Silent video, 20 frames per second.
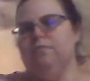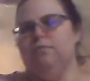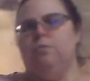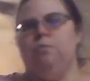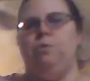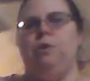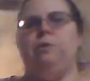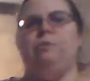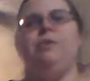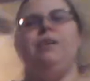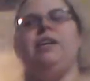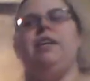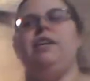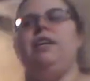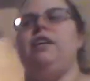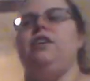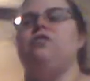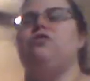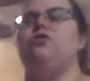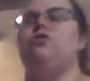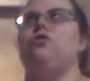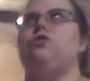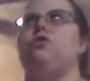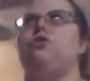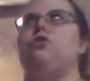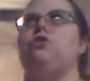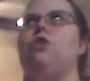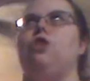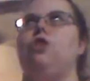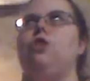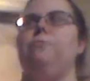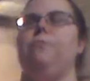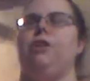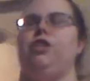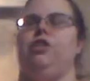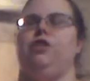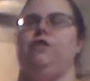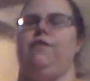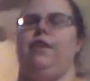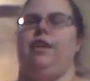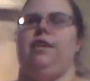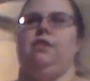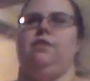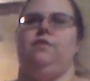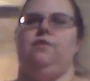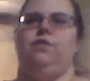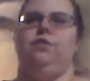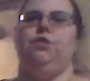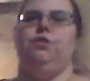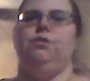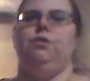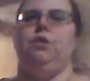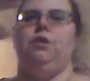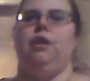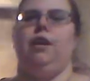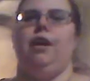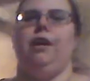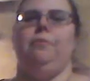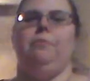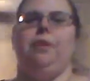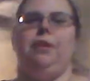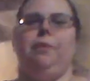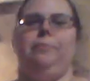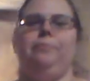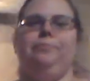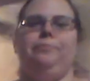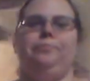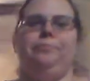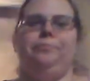we were eating so much fast food. I mean,